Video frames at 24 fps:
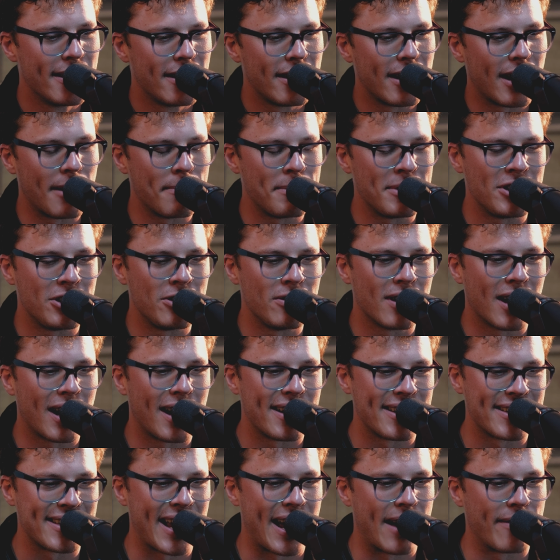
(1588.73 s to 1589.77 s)
I mean, you
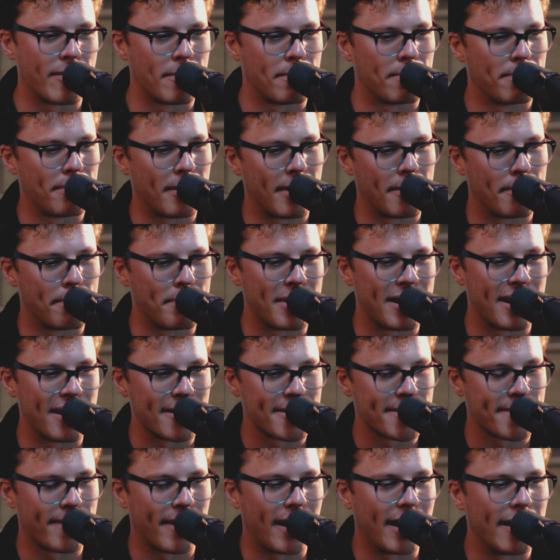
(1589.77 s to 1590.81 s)
guys have a
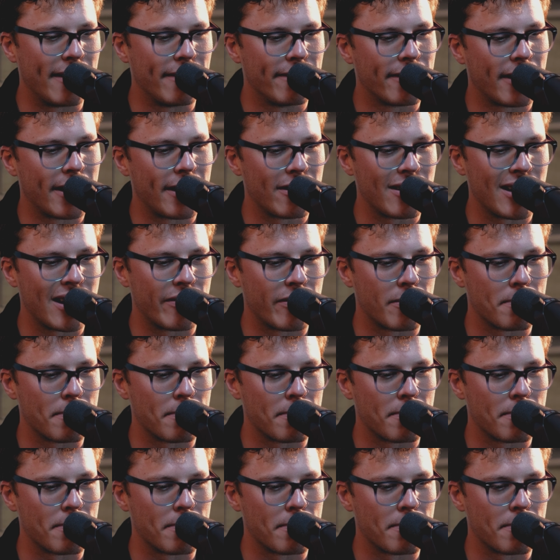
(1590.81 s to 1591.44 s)
PS5. I don't have a